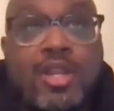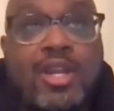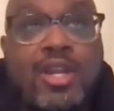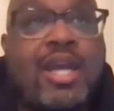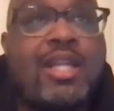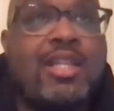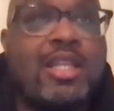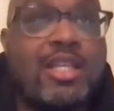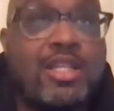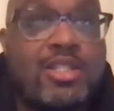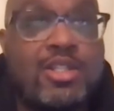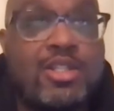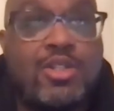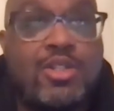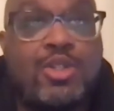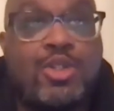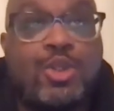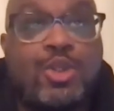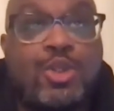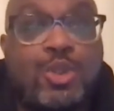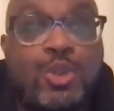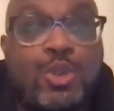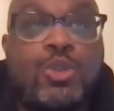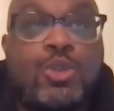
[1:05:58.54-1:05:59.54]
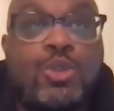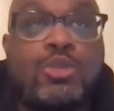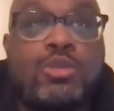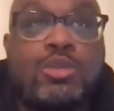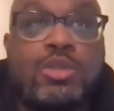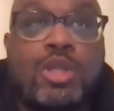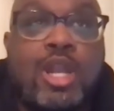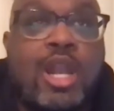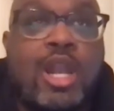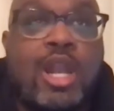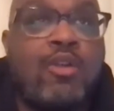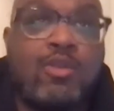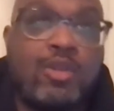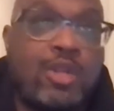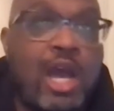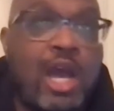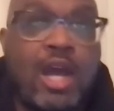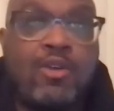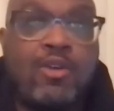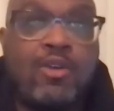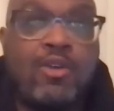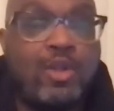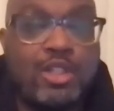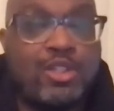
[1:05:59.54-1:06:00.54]
that I listen to, and I don't really, I
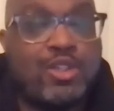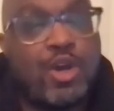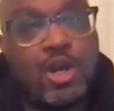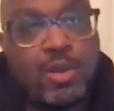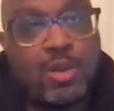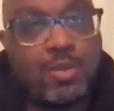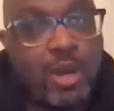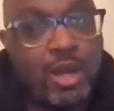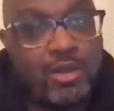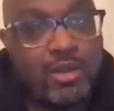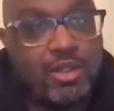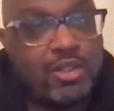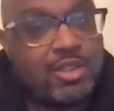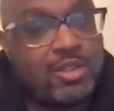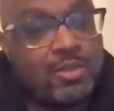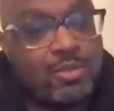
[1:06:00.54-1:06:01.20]
don't really talk about this